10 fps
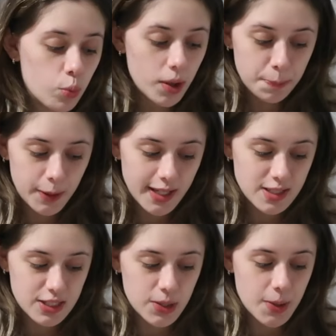What
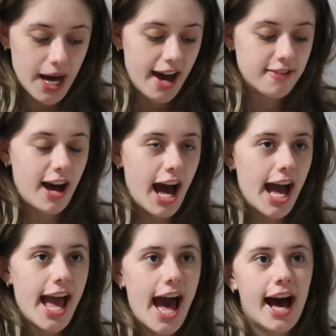blades do you have?
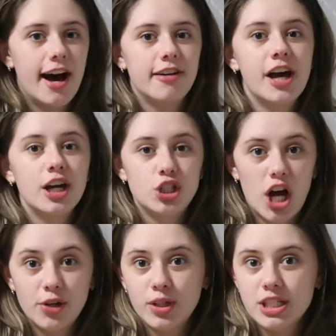I have
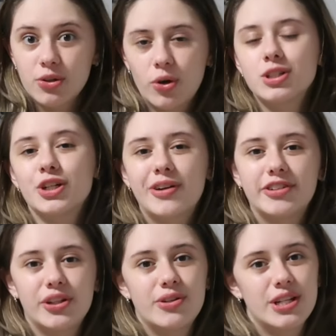John Wilson Gold Seal
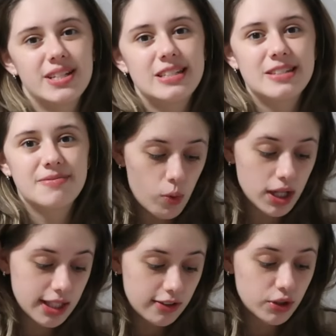Revolutions.
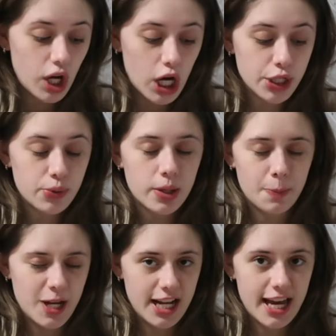What level are you
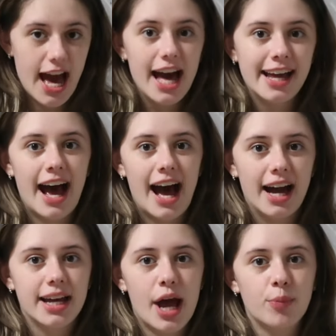competing at? And
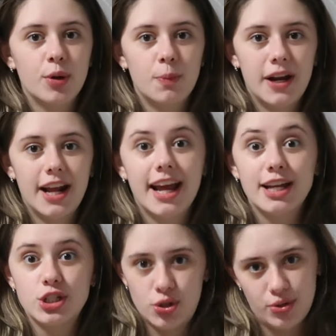I am competing
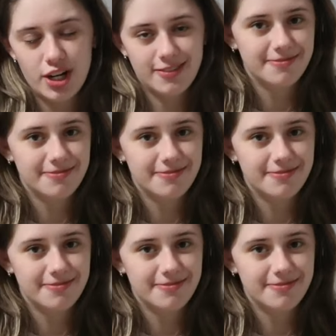at junior.